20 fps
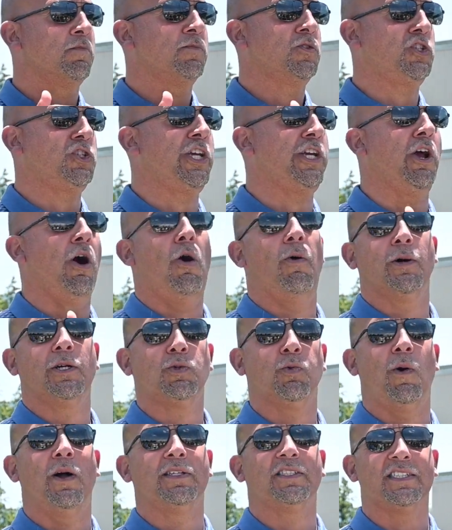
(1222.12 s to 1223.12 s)
she
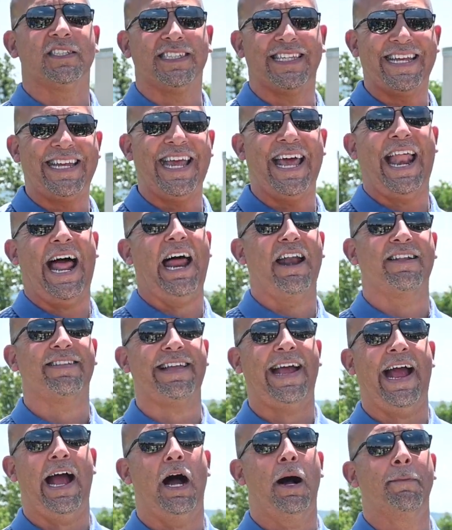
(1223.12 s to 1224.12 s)
always wants us to get out of
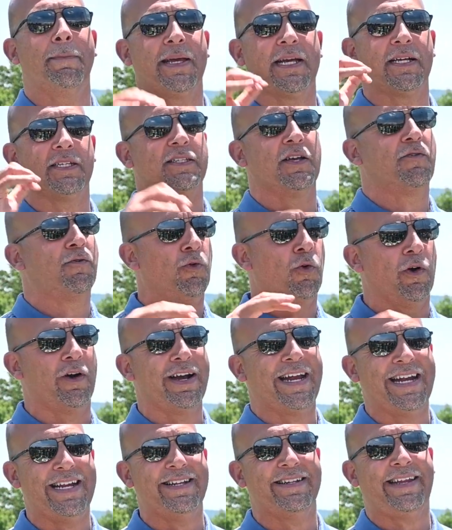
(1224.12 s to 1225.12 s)
town, because if we're
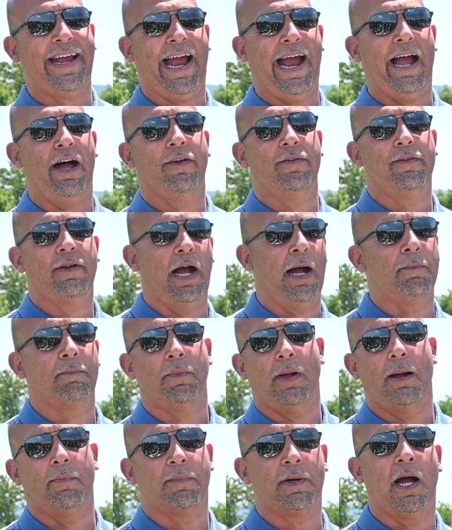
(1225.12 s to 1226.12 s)
in town,
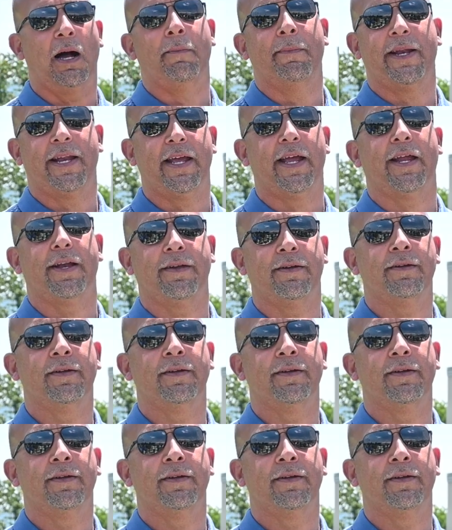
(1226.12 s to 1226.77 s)
I'm coming in.